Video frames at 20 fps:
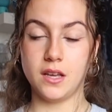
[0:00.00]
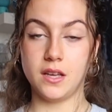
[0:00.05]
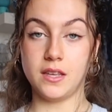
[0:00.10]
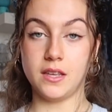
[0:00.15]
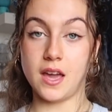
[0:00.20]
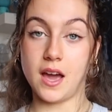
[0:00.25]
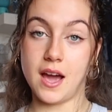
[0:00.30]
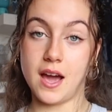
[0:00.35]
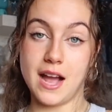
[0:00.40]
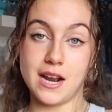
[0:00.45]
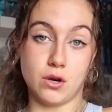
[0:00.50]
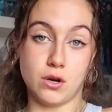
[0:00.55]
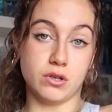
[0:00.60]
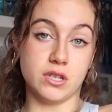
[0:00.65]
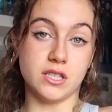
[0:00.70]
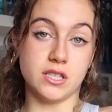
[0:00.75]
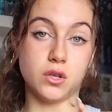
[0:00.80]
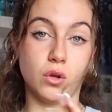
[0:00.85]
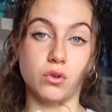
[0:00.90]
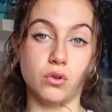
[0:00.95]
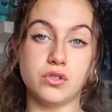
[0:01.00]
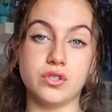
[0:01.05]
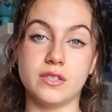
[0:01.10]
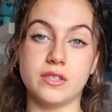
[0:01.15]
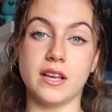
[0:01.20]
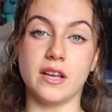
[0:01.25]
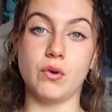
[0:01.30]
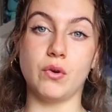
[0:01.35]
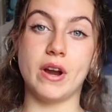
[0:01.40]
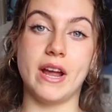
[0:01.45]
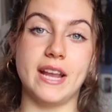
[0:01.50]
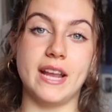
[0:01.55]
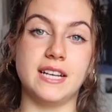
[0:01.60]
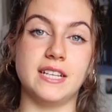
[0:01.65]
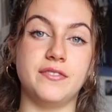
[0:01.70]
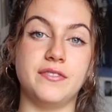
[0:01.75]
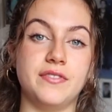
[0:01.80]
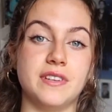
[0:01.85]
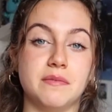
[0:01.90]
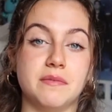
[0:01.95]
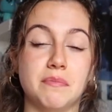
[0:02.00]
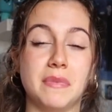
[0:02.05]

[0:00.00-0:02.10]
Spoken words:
yeah, I noticed also the gray fit